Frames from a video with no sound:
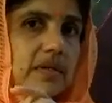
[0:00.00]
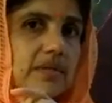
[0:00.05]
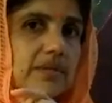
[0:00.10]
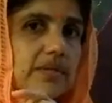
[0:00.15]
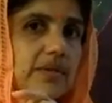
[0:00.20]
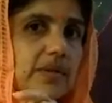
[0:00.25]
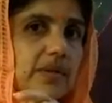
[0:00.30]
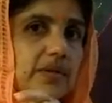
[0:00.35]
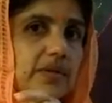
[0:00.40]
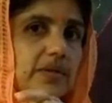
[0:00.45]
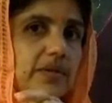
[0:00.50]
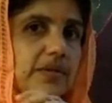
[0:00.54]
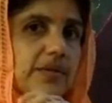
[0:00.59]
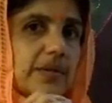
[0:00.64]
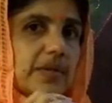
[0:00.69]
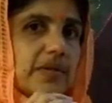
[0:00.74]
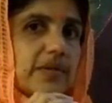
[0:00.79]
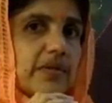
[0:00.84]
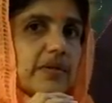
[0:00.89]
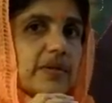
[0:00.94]
Because the
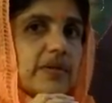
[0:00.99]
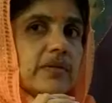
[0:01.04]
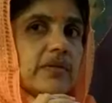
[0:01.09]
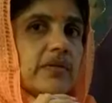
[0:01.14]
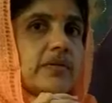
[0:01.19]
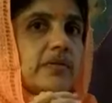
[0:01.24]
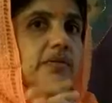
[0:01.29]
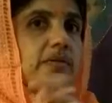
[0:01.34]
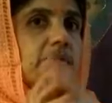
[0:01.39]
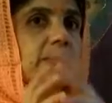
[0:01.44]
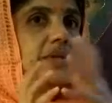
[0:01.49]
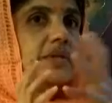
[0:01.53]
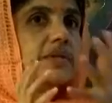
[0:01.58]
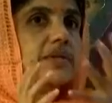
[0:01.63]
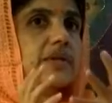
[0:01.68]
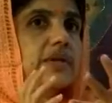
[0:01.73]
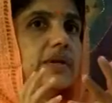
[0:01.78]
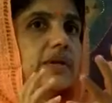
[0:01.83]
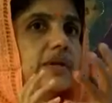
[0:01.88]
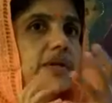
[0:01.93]
person who
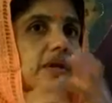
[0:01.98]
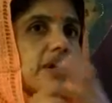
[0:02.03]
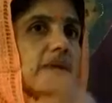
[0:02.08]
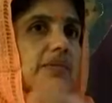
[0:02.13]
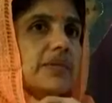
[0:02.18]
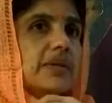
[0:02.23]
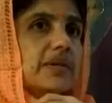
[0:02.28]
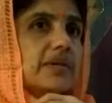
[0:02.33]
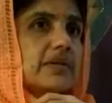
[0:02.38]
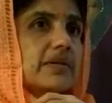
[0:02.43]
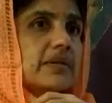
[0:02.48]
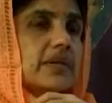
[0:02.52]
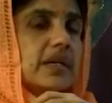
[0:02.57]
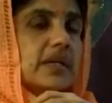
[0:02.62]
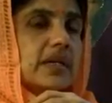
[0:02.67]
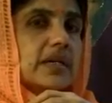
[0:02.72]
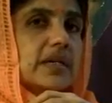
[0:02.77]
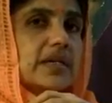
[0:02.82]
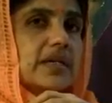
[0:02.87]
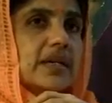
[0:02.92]
is coming to the
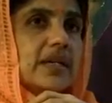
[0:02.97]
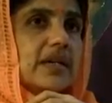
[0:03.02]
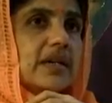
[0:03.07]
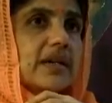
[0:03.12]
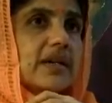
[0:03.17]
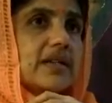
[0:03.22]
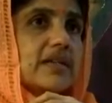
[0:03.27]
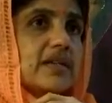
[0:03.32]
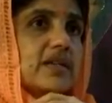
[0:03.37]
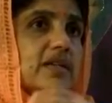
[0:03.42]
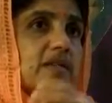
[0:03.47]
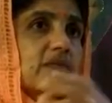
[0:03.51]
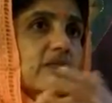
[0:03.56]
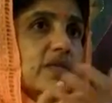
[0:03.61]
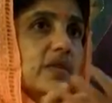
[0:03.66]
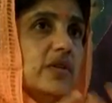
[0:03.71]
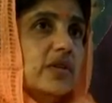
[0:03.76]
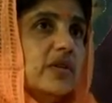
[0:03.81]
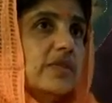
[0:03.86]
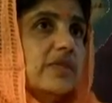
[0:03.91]
learning has is
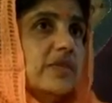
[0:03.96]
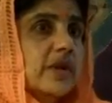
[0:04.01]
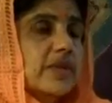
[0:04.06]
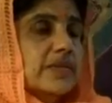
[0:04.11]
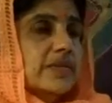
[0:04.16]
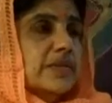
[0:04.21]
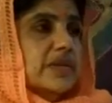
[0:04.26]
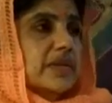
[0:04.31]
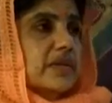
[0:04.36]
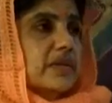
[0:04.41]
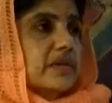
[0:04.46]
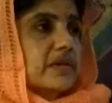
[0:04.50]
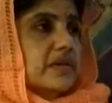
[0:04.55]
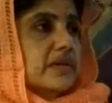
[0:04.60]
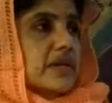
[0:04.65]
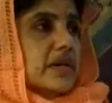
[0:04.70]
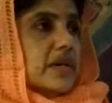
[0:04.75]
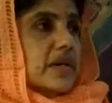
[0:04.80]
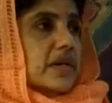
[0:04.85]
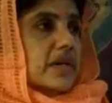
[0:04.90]
full of obstacles,
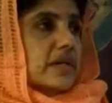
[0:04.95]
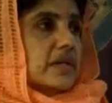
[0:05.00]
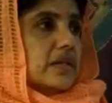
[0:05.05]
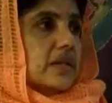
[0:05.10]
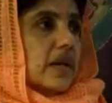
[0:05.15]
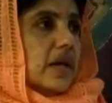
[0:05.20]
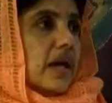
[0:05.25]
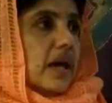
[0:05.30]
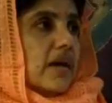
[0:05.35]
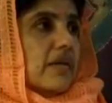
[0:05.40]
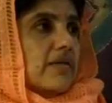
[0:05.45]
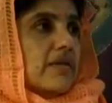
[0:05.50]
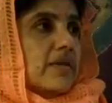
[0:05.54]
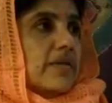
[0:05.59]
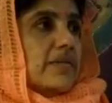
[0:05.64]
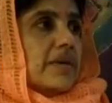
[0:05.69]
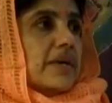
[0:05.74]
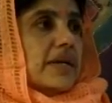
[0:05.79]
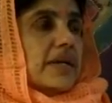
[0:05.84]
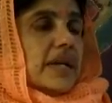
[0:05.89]
where
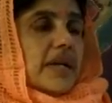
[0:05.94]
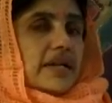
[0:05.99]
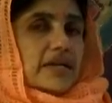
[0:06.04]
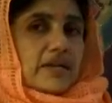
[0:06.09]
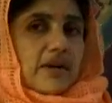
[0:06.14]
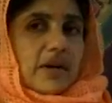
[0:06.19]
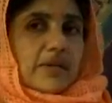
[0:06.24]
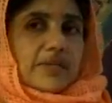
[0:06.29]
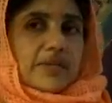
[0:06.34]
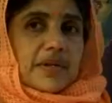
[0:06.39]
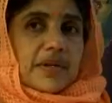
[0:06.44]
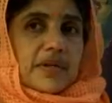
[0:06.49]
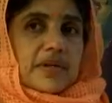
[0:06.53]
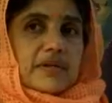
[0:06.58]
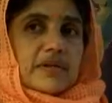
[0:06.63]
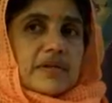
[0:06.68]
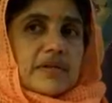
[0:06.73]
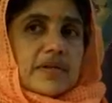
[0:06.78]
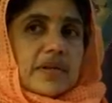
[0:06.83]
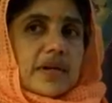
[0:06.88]
everybody has
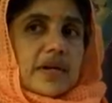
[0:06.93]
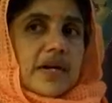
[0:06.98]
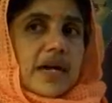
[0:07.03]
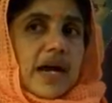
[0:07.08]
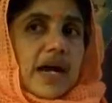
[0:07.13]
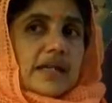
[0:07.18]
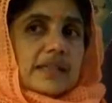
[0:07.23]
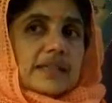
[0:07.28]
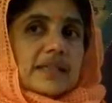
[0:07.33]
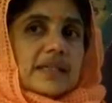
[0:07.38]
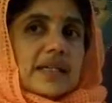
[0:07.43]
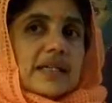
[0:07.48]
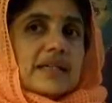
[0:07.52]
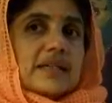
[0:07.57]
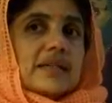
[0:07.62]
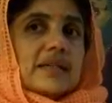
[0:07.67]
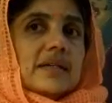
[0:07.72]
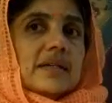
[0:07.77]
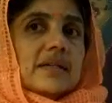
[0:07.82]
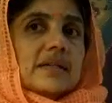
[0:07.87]
obstacles, and
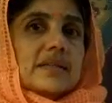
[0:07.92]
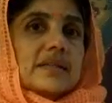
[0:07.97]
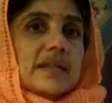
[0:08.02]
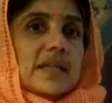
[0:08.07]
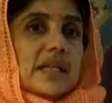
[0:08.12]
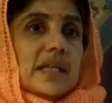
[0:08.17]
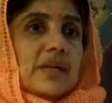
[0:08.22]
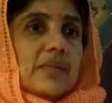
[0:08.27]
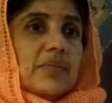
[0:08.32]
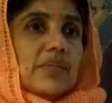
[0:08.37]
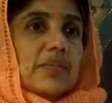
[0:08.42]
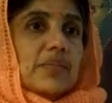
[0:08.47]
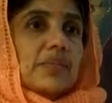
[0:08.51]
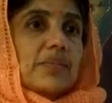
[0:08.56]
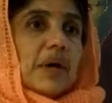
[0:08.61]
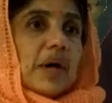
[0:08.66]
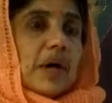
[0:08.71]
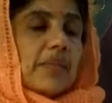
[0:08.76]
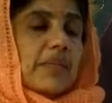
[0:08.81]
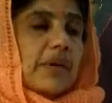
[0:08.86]
then the
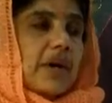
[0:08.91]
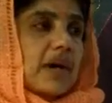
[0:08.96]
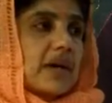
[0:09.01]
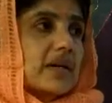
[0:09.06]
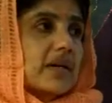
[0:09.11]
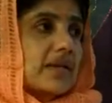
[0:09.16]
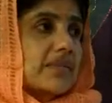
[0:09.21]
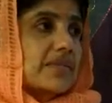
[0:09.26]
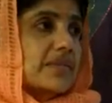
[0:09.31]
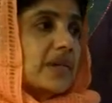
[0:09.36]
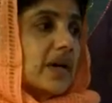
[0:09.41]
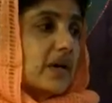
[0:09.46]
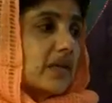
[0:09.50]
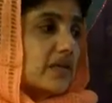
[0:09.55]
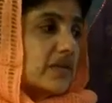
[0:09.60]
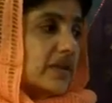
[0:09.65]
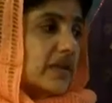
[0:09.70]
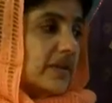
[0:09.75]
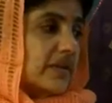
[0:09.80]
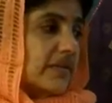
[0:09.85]
Papa comes
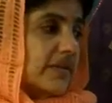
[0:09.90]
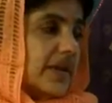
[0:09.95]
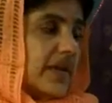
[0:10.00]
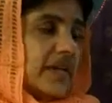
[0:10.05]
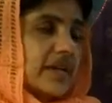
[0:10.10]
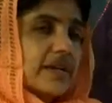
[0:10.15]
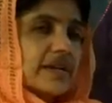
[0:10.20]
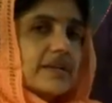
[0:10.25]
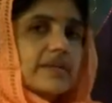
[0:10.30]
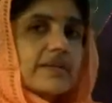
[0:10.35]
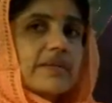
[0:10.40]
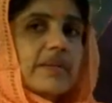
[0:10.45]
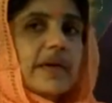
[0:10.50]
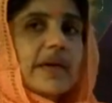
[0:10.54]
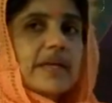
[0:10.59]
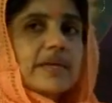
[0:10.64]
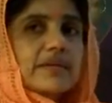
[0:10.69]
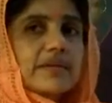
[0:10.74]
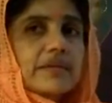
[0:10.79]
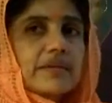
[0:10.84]
out in various
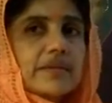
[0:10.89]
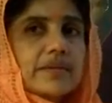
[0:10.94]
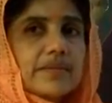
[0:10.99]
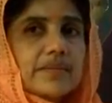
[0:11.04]
ways.